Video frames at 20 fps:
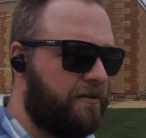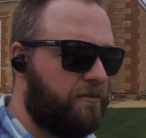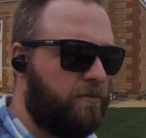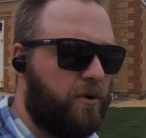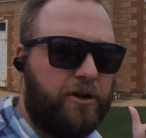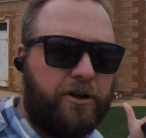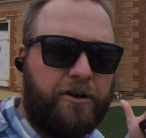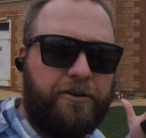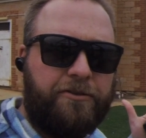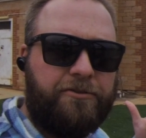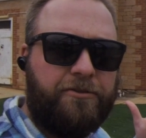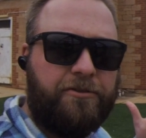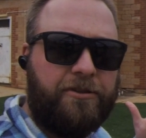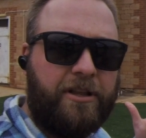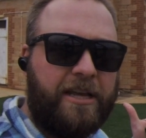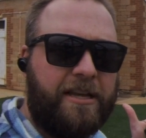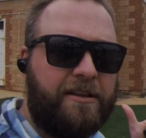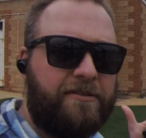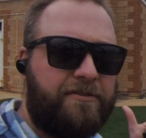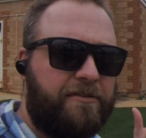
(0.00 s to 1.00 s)
than what goes through
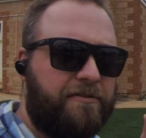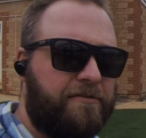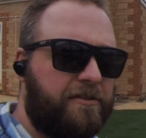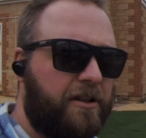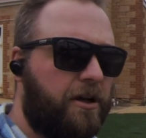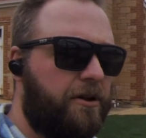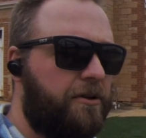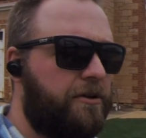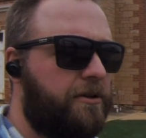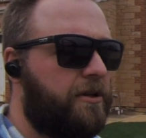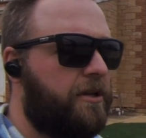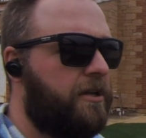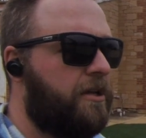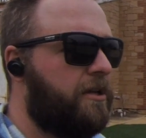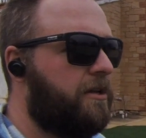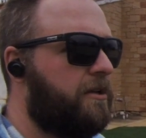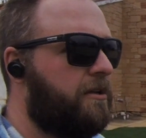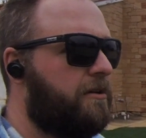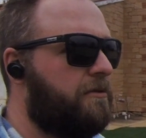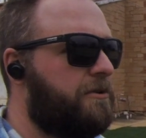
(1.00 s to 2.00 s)
the easy flow,
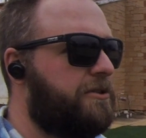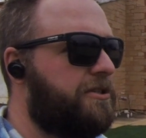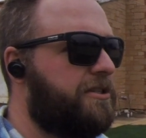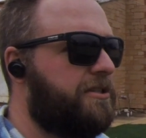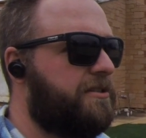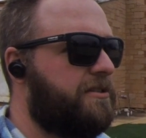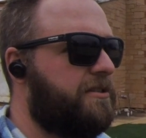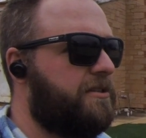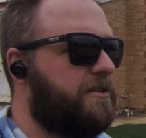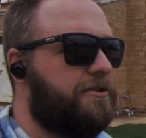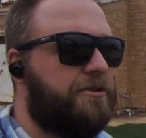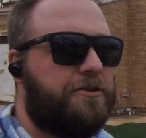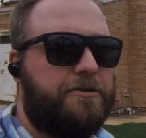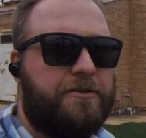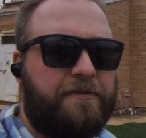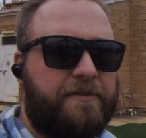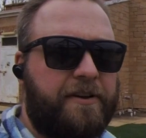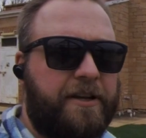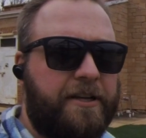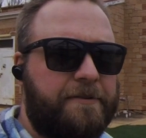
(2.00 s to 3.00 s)
which is the
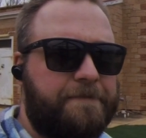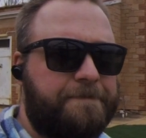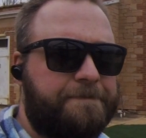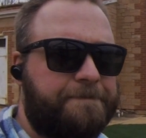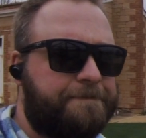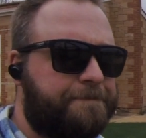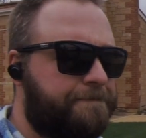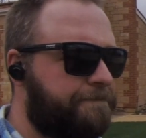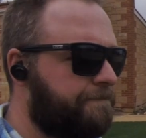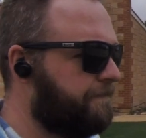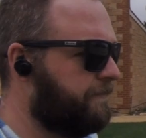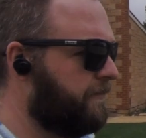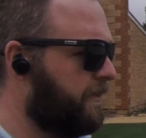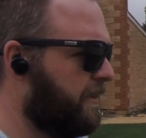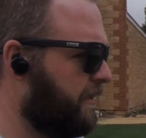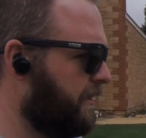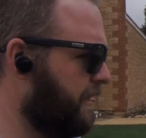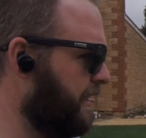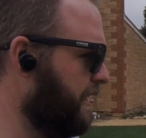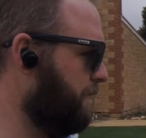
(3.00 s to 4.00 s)
NutriFeed.
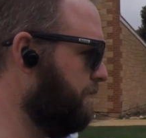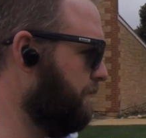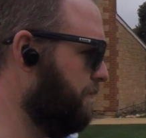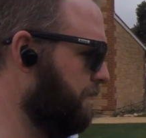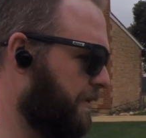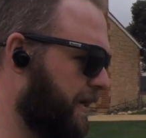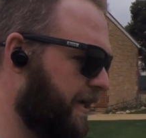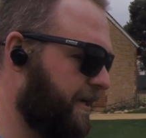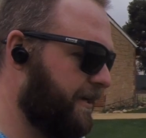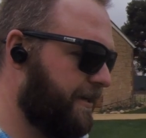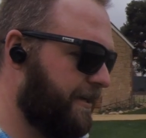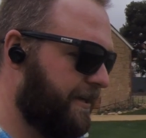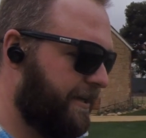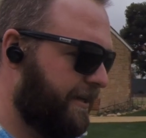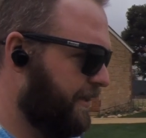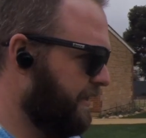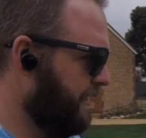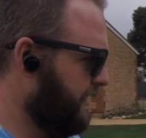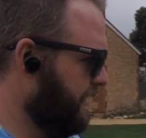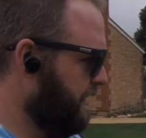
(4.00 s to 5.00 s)
But
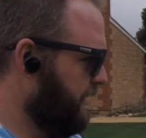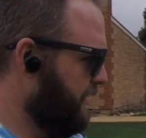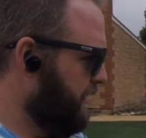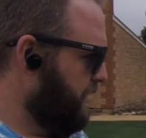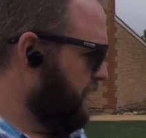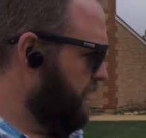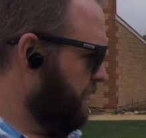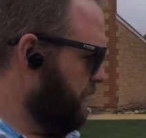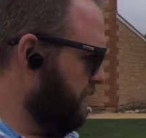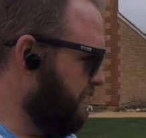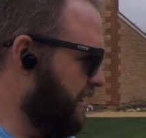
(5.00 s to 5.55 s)
we're